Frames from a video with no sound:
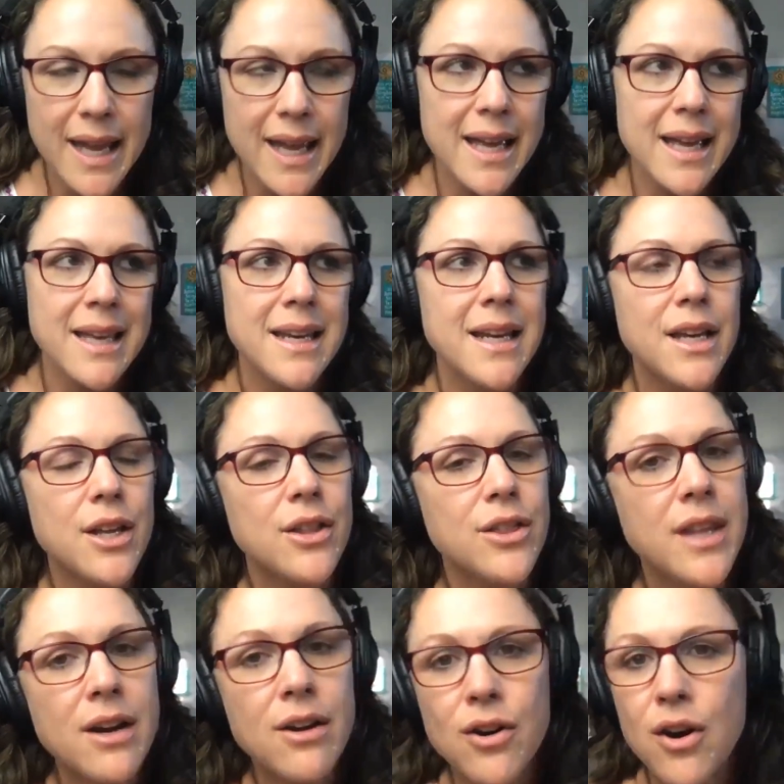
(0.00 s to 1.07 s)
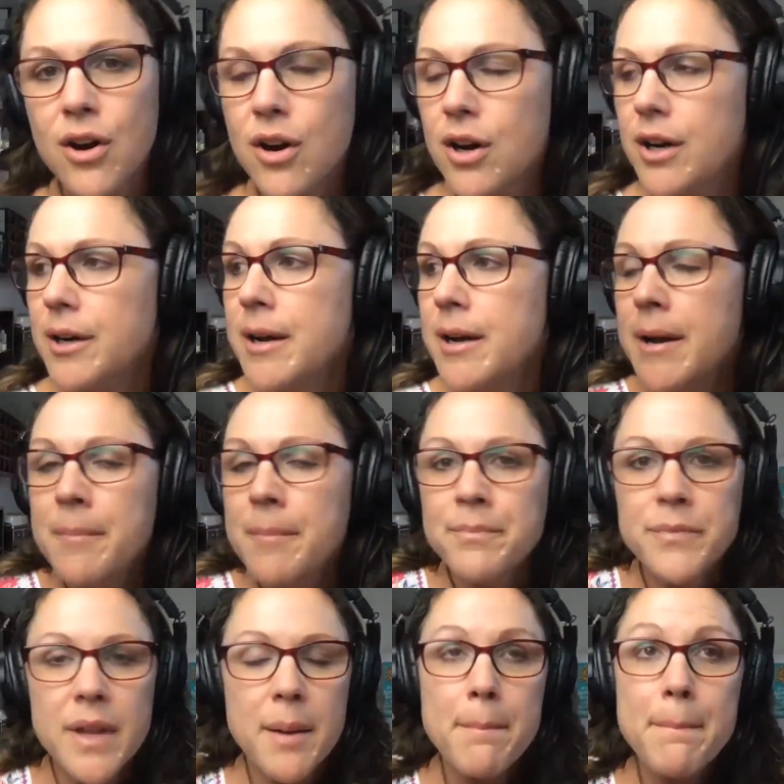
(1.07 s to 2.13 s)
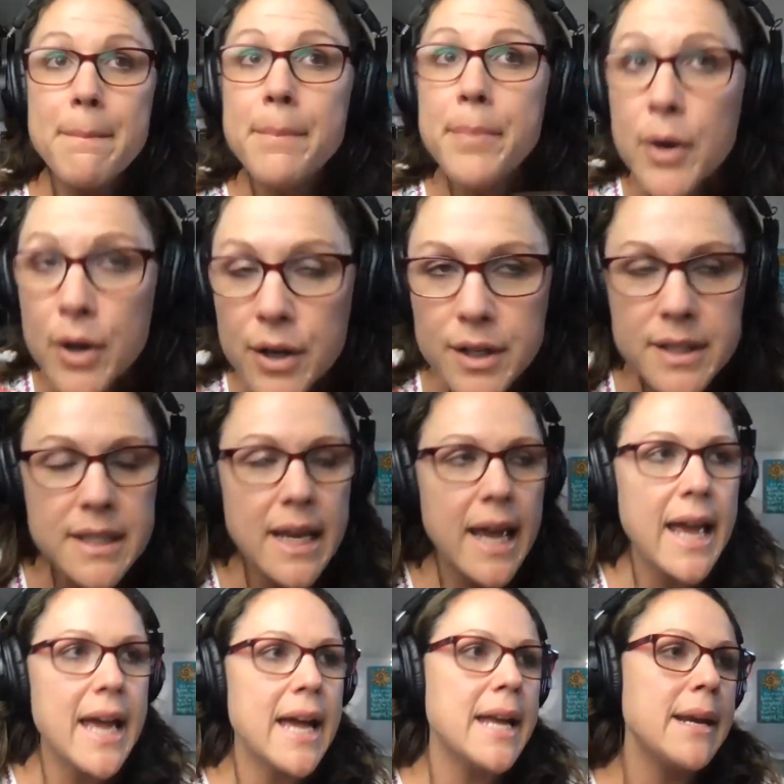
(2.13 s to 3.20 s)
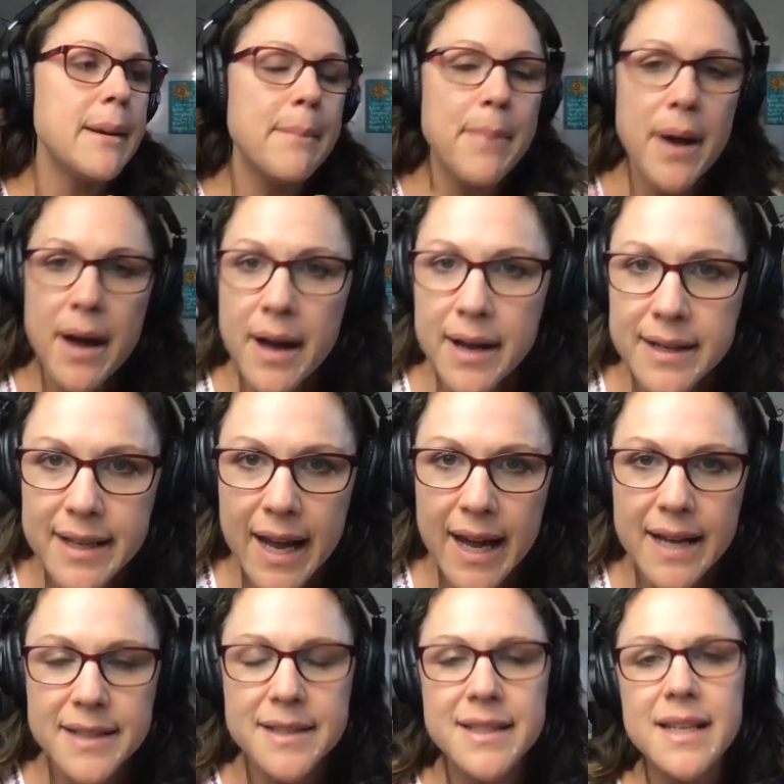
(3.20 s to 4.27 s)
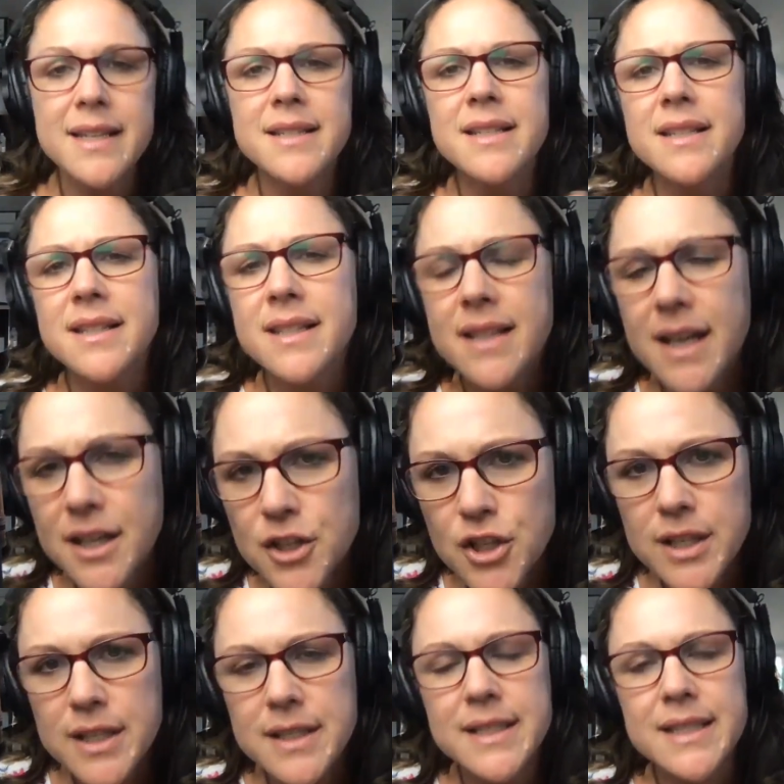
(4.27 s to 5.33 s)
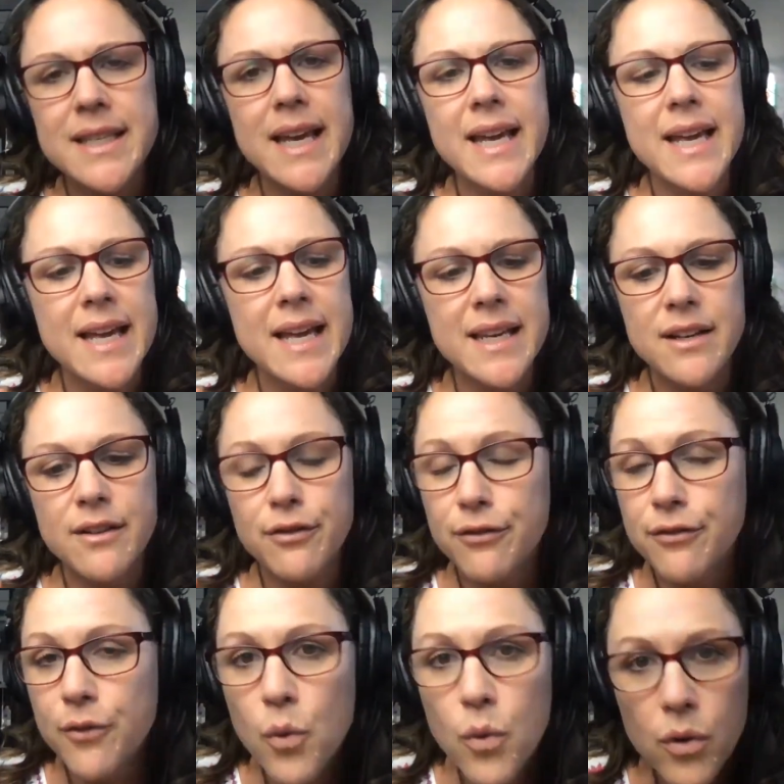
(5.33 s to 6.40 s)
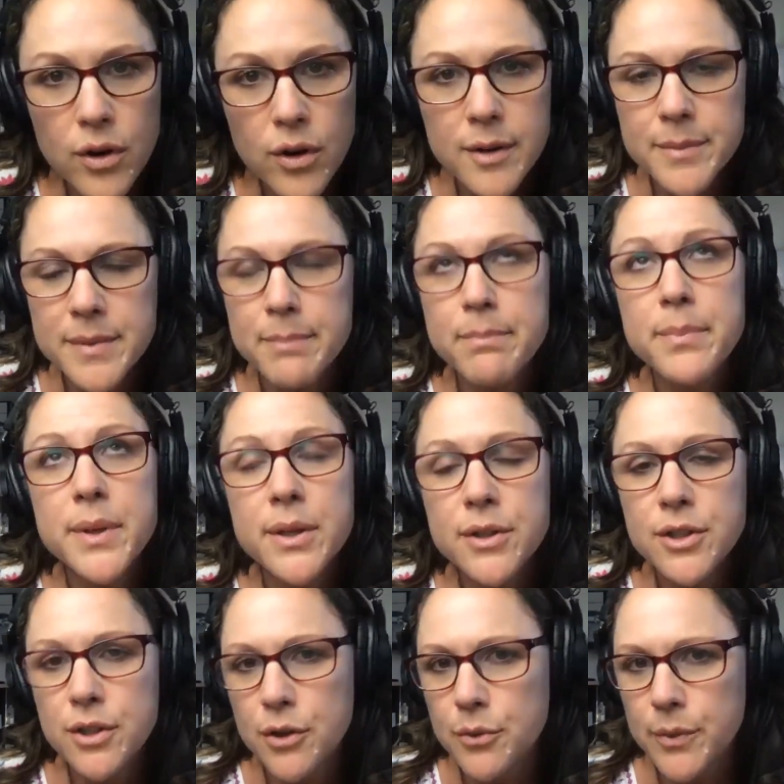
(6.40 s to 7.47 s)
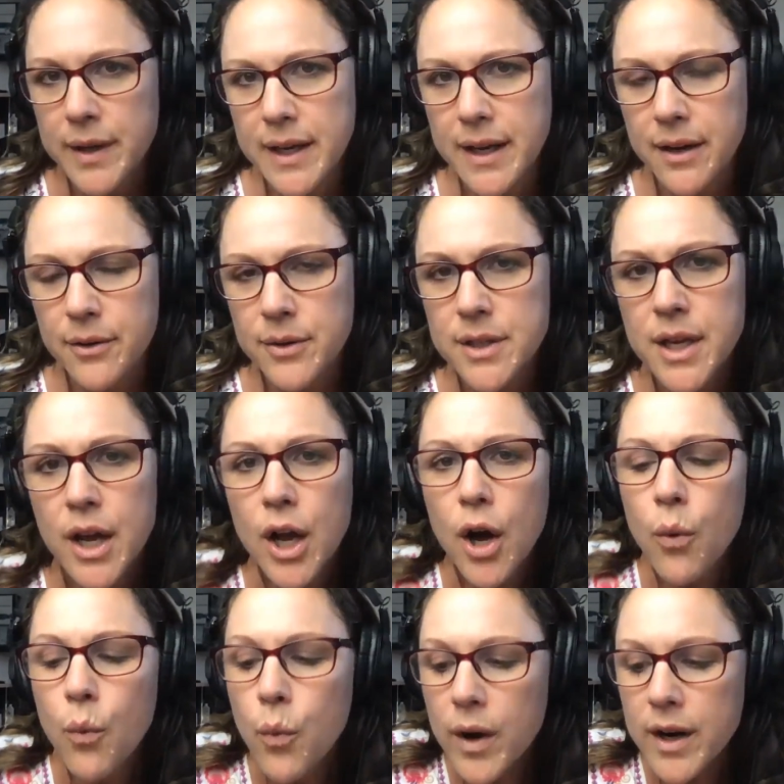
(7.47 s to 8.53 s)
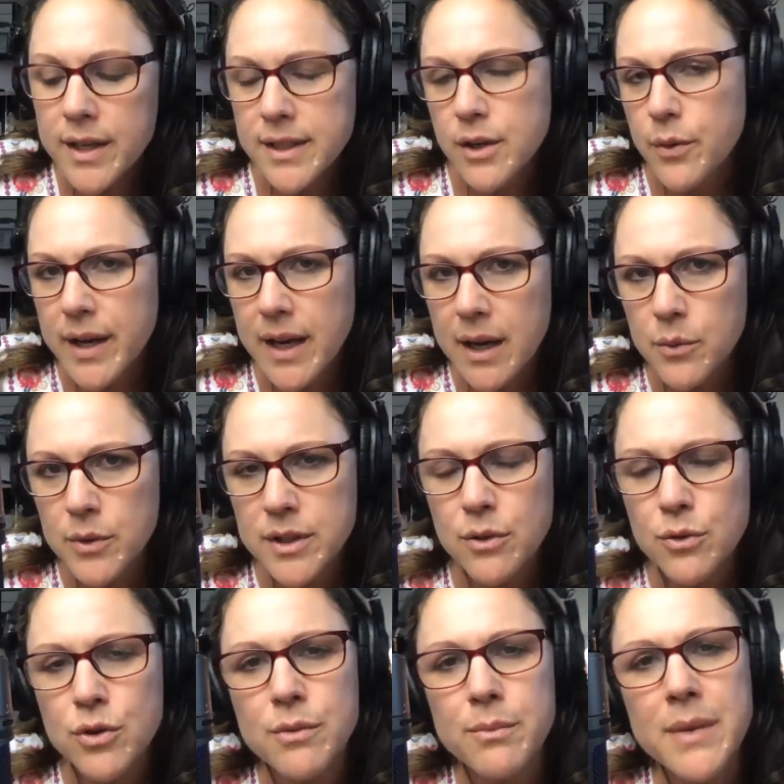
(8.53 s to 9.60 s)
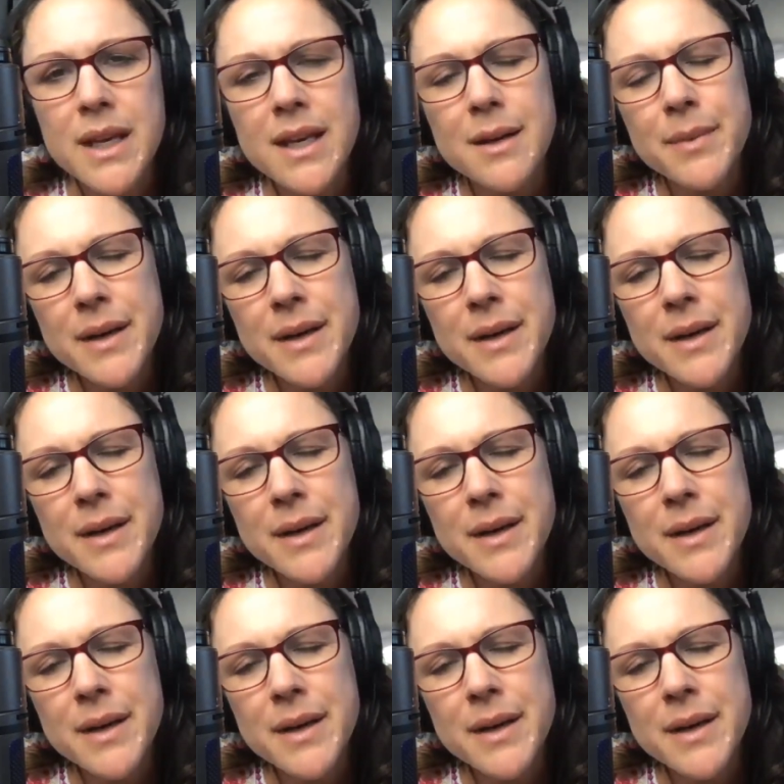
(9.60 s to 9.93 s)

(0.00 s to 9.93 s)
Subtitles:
And there are books and podcasts and discussions and forums built around what is going on with social media.